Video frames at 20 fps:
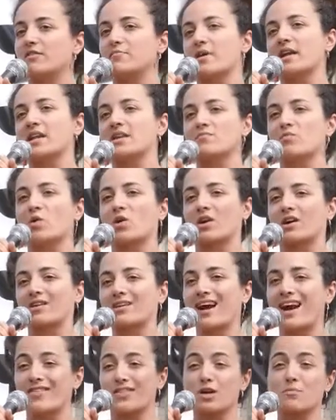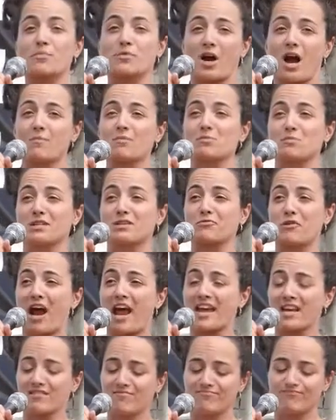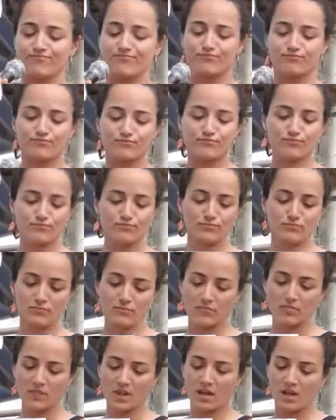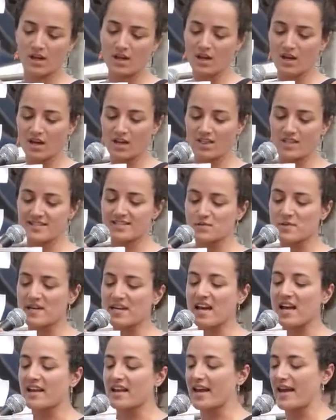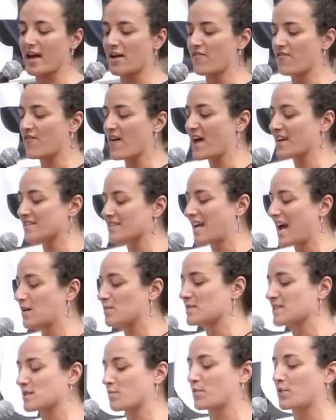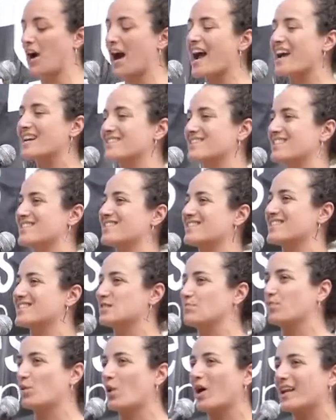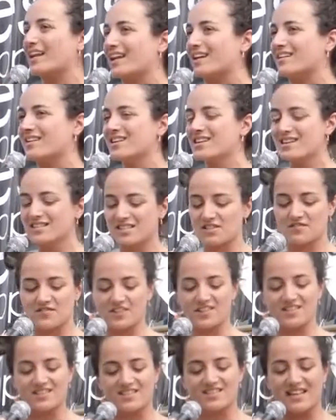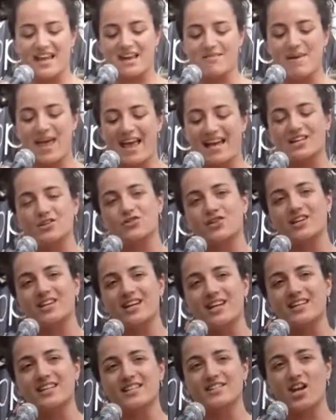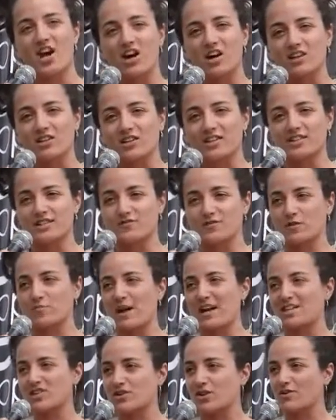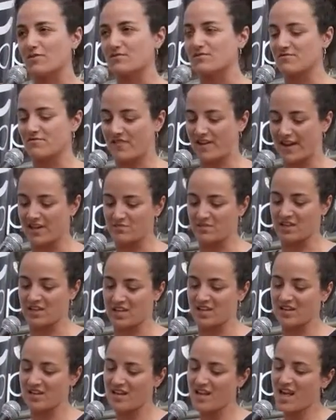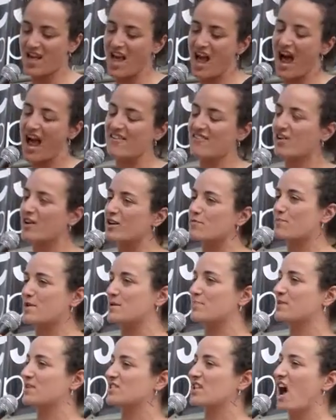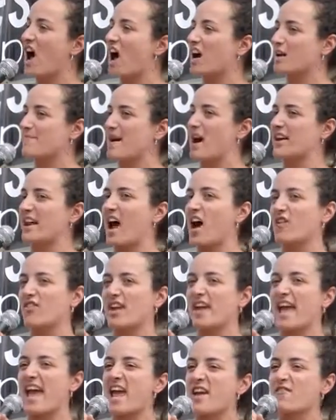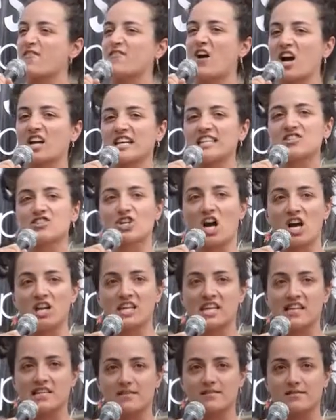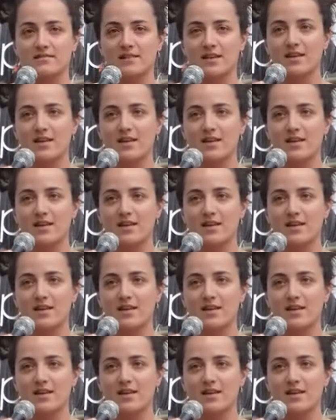them anymore, and they're probably right. This weekend at Hempfest, I was surprised and disappointed to feel the same hatred and intolerance for my chosen family. I've heard people talk about how they hate fucking junkies.